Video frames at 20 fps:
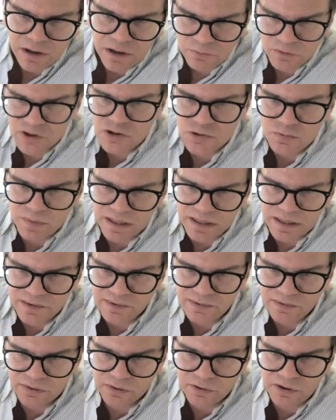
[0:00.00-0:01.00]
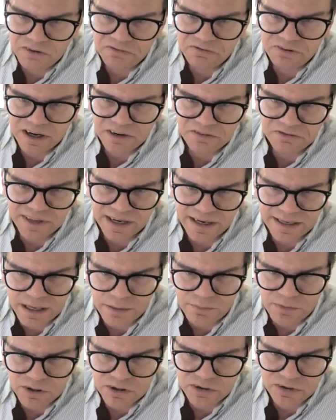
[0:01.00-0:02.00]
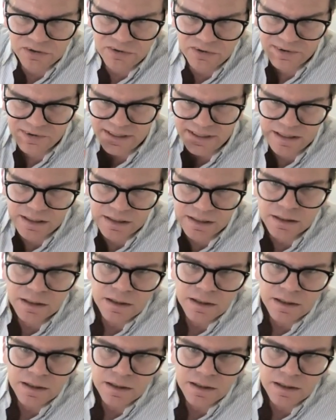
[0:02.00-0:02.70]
which means 35 diameter steel